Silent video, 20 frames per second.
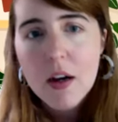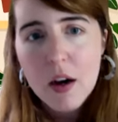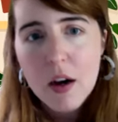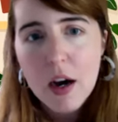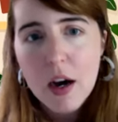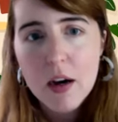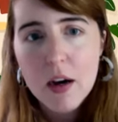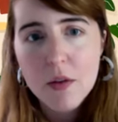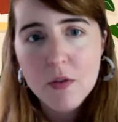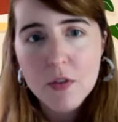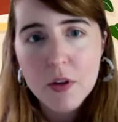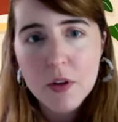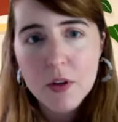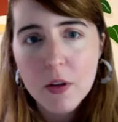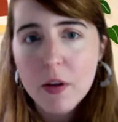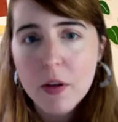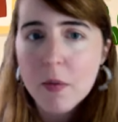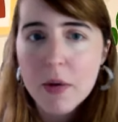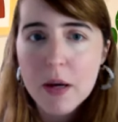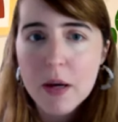um, for a
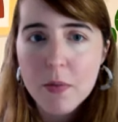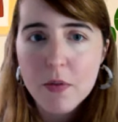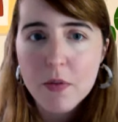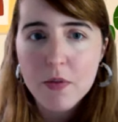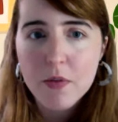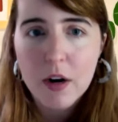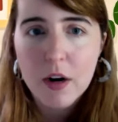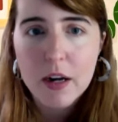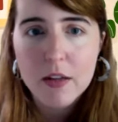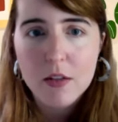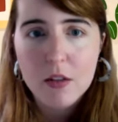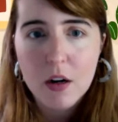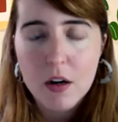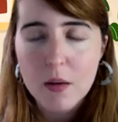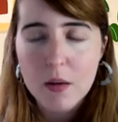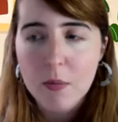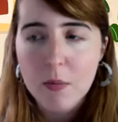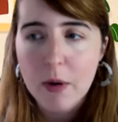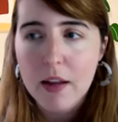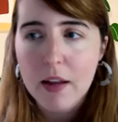little bit before I
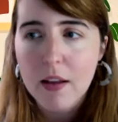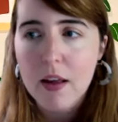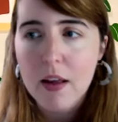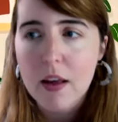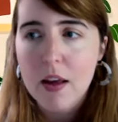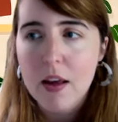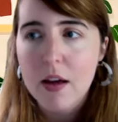started Brightly,